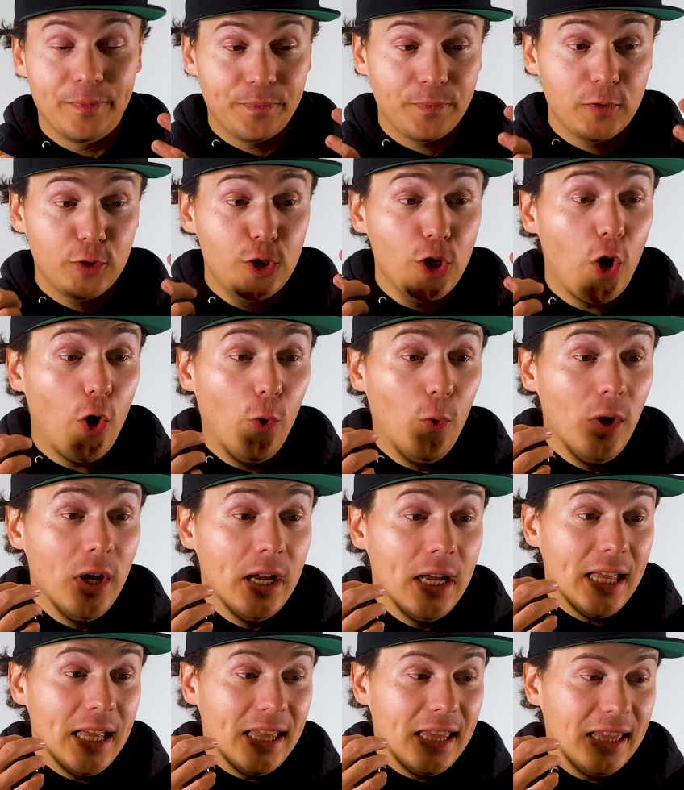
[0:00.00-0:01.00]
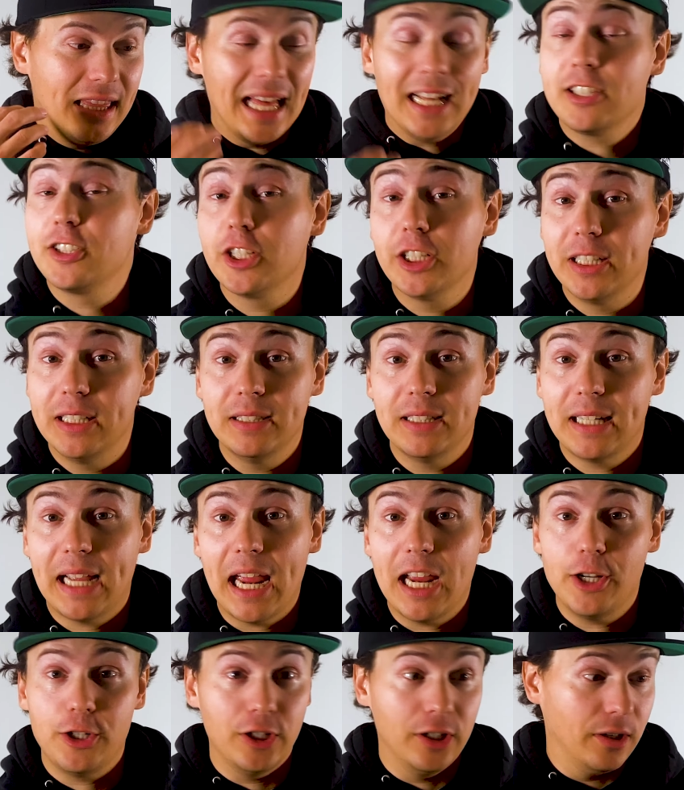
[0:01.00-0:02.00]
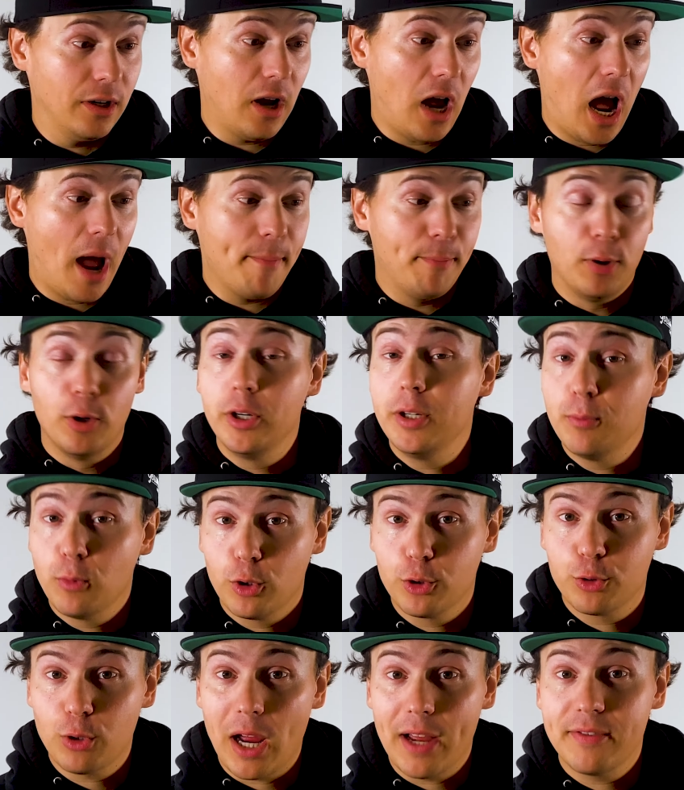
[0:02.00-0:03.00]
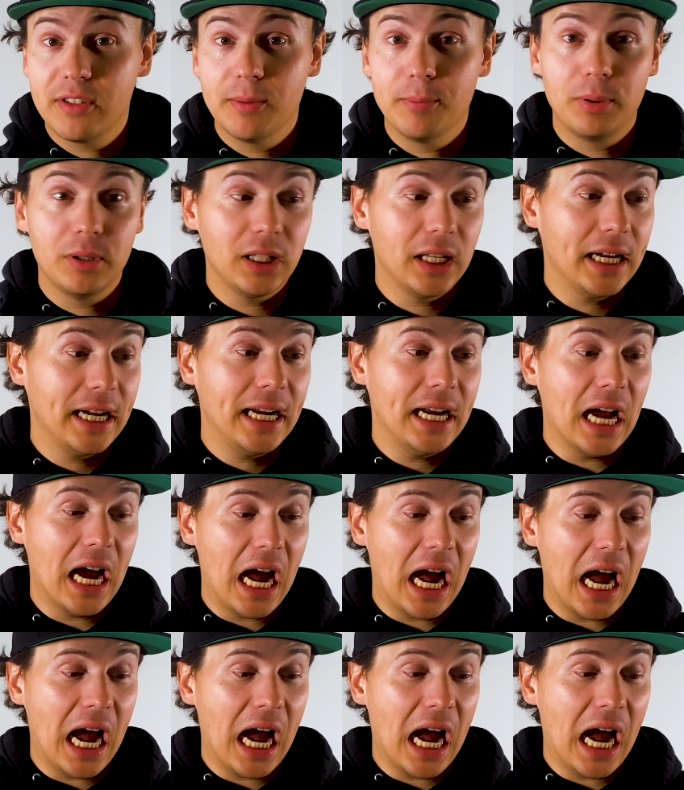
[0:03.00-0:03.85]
So that's a good indication. I'm putting more drives in play.